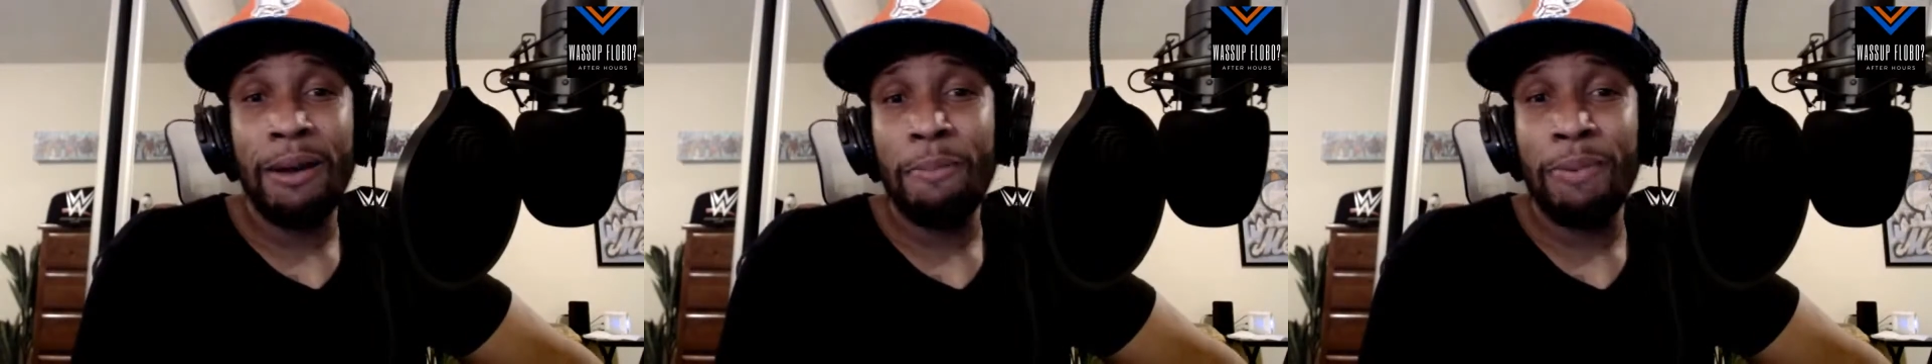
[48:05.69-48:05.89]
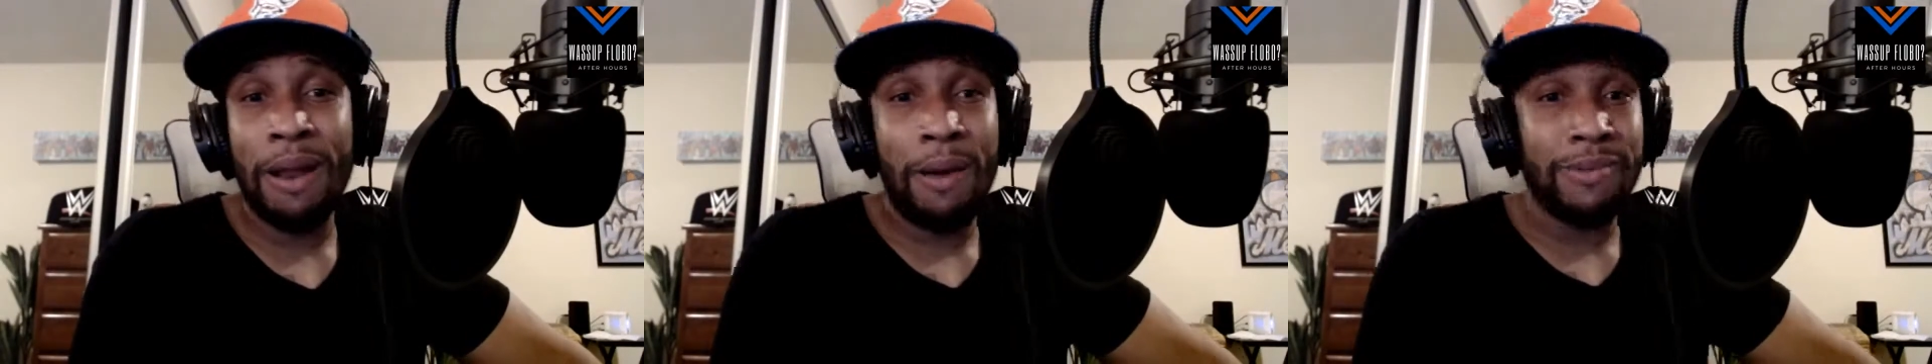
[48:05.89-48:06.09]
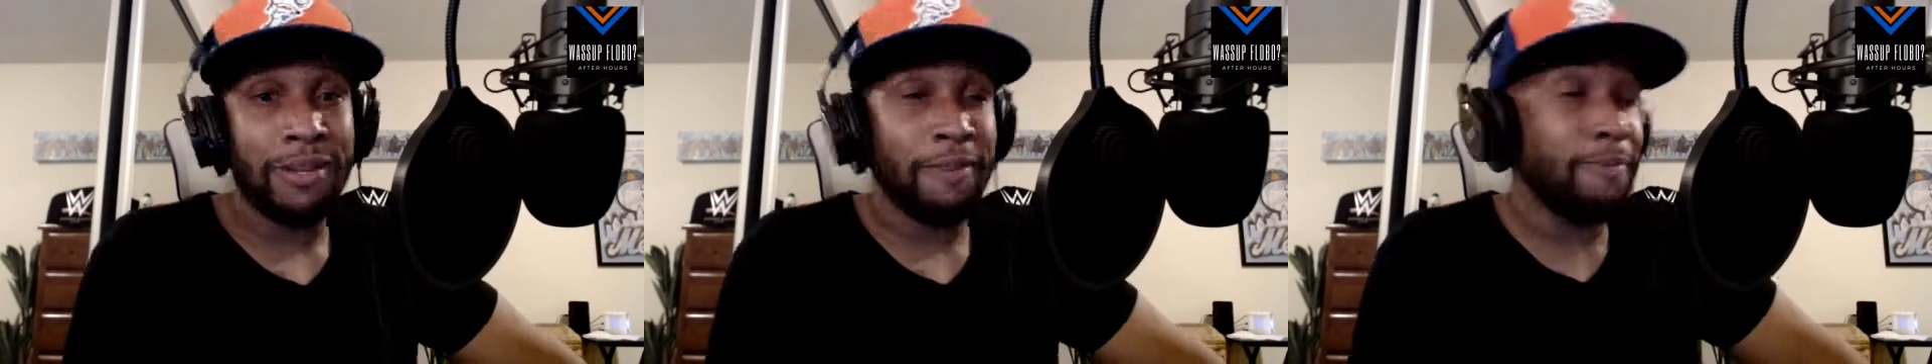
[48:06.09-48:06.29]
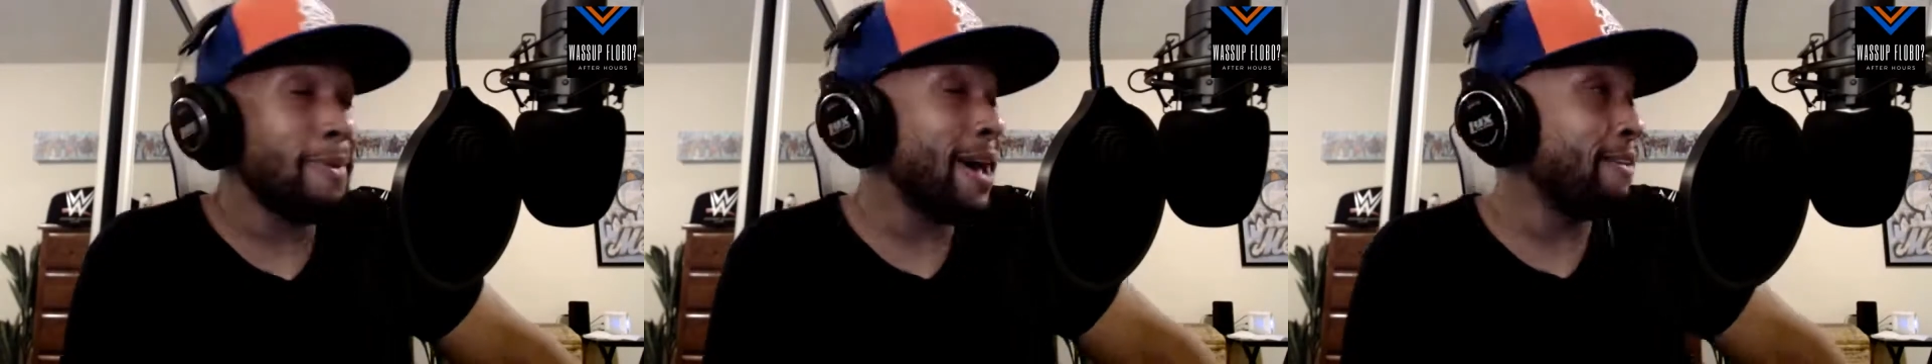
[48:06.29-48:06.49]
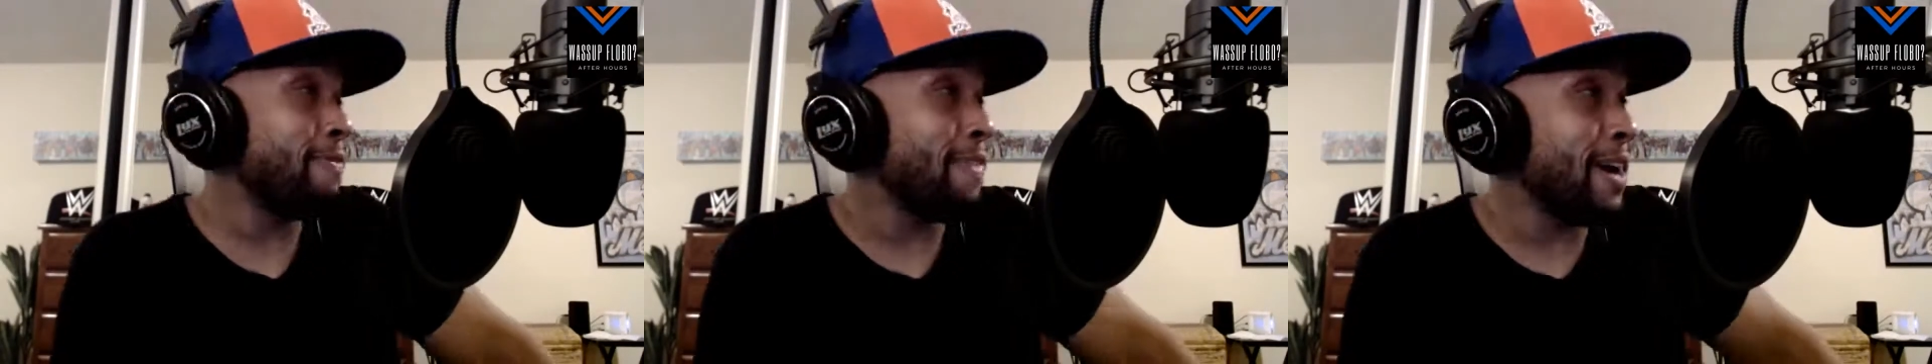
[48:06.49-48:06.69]
but I was like,
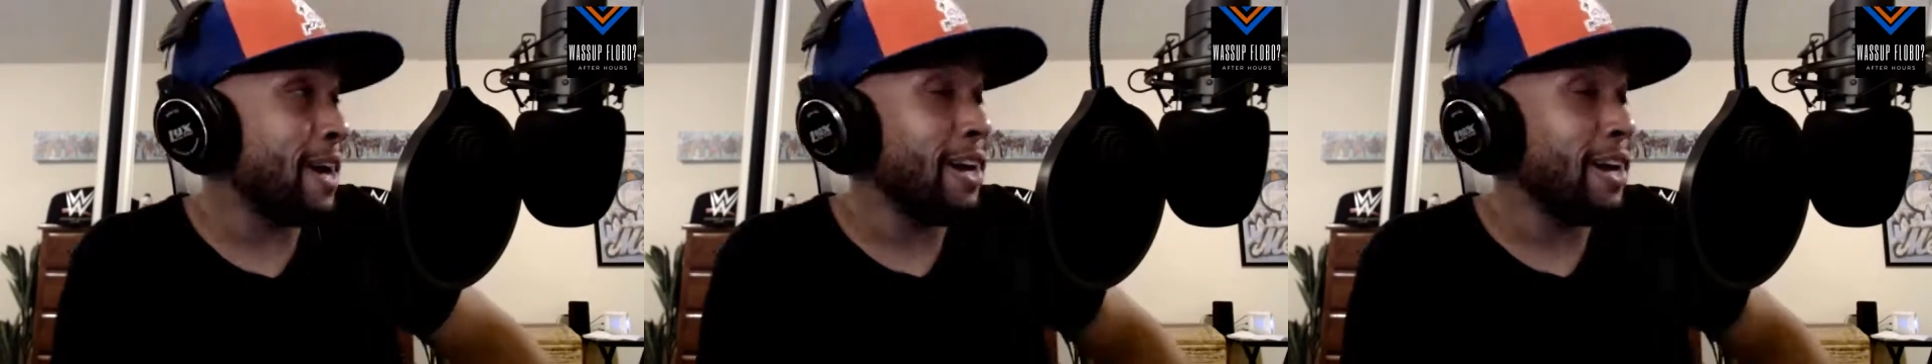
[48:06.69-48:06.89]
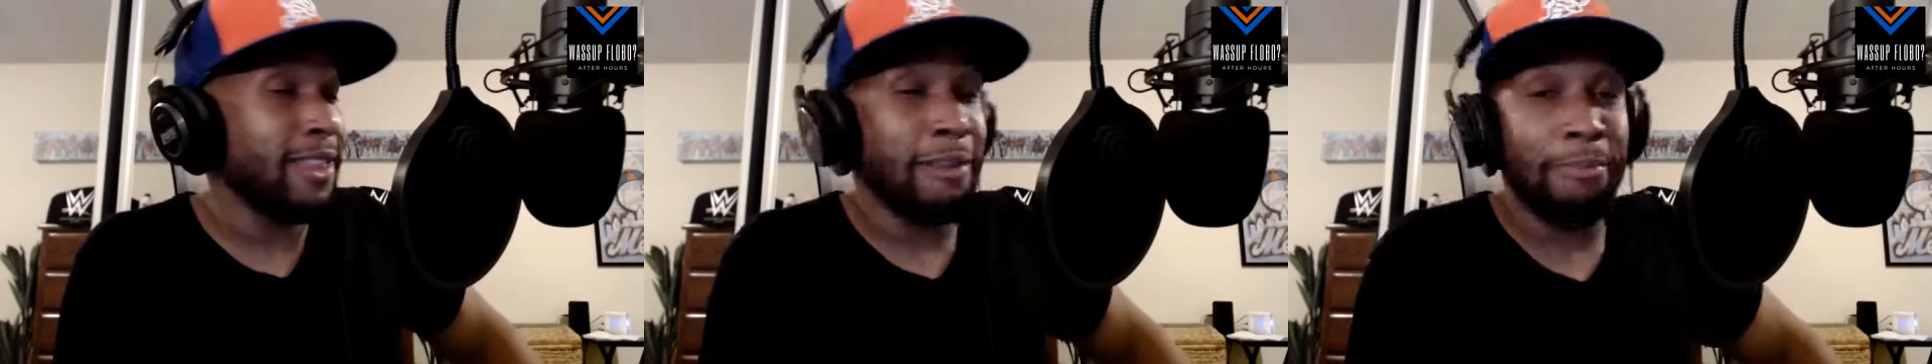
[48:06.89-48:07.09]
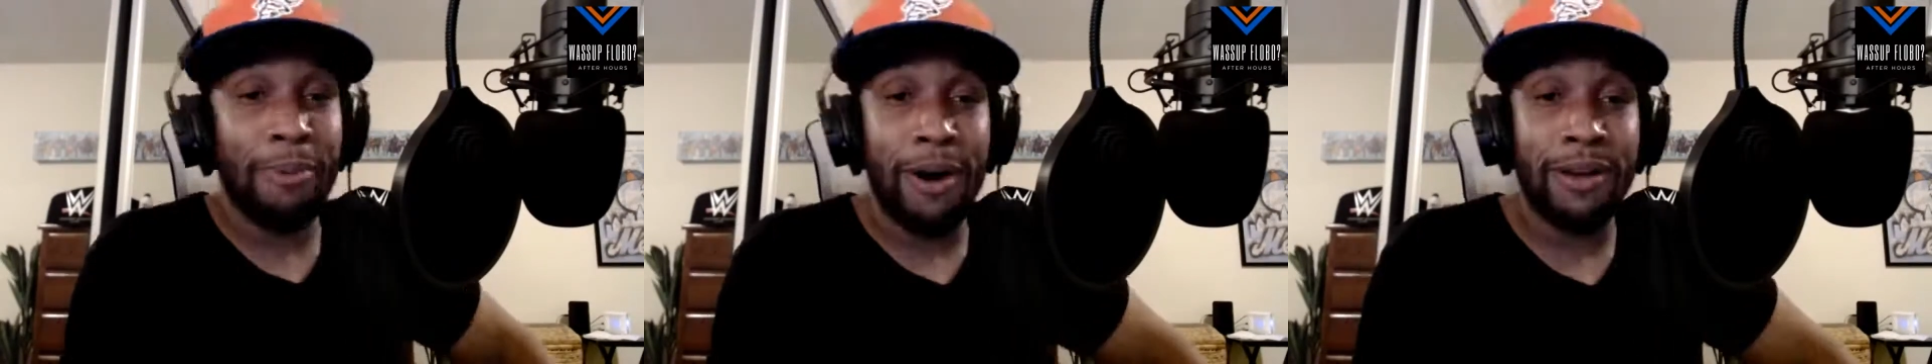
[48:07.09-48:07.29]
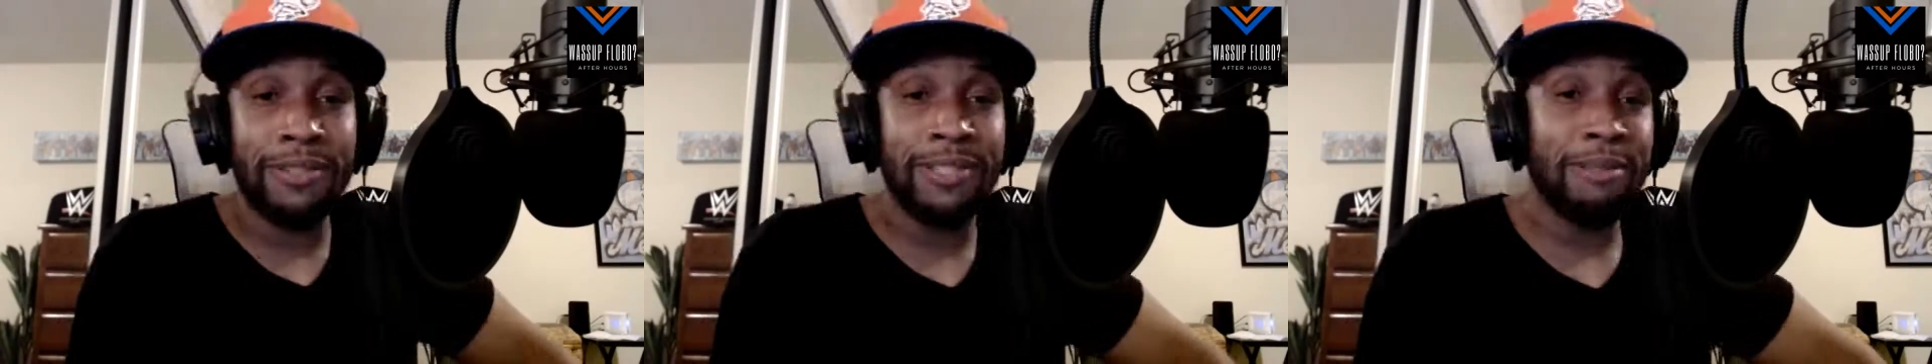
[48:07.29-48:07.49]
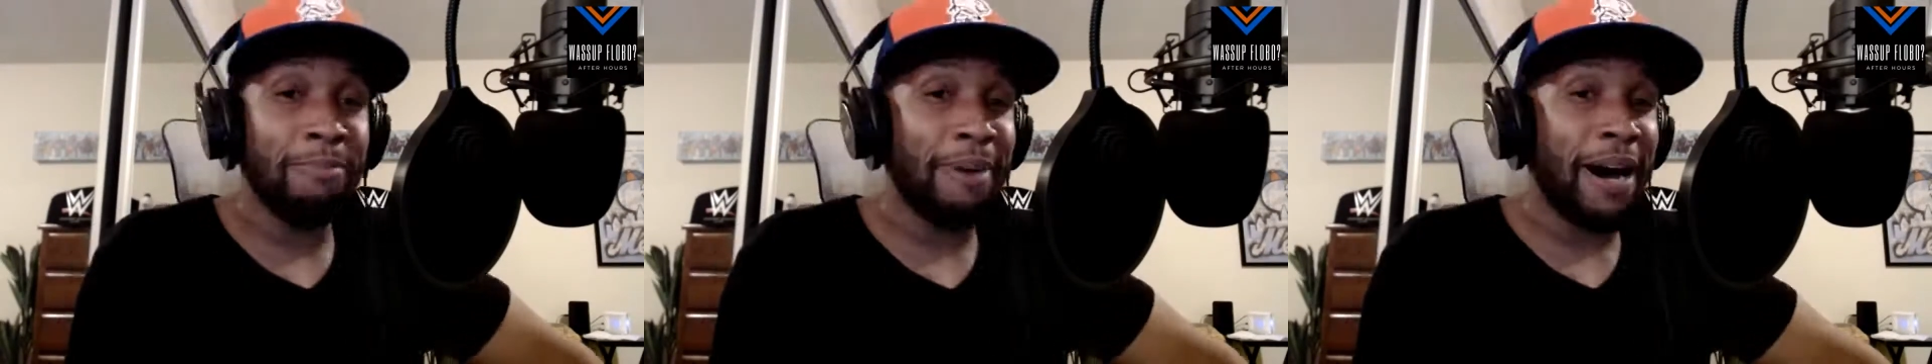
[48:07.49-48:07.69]
man, fine, the boss
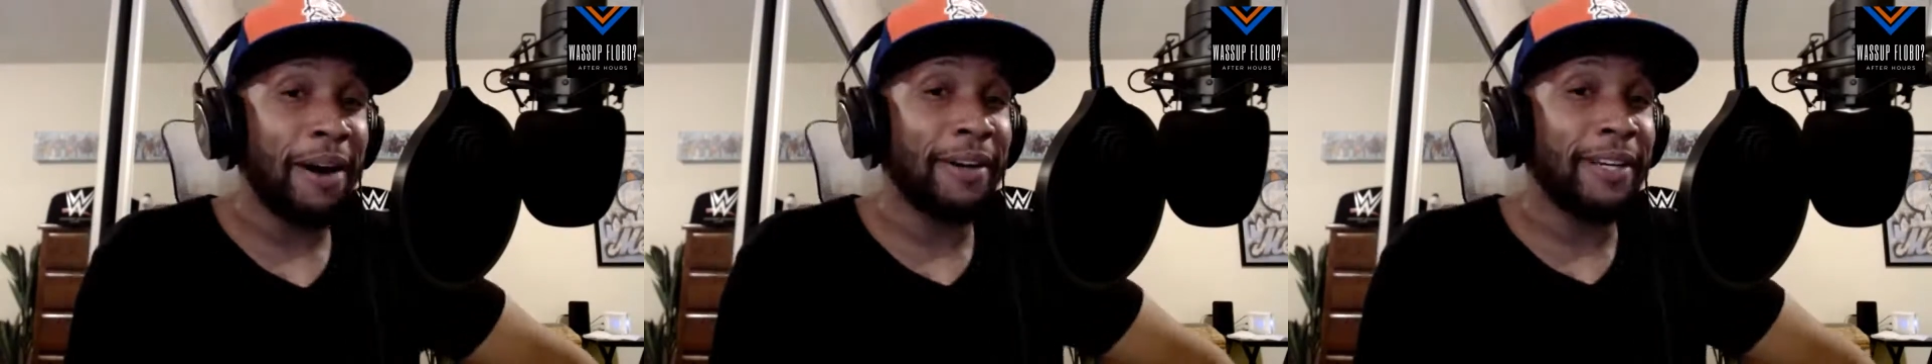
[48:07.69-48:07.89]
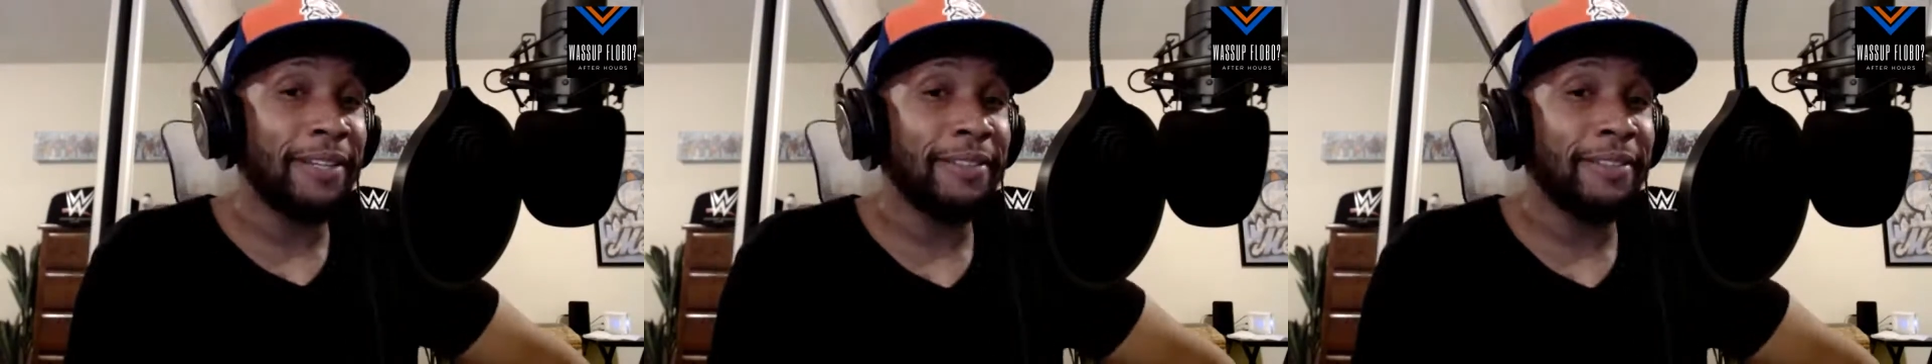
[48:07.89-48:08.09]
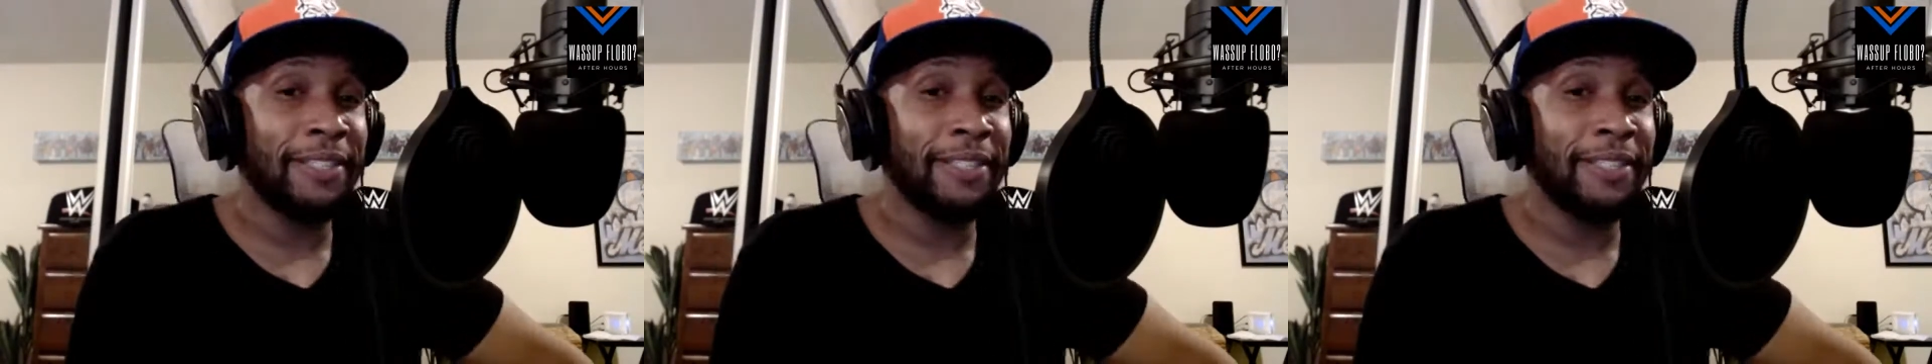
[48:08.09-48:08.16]
is about it,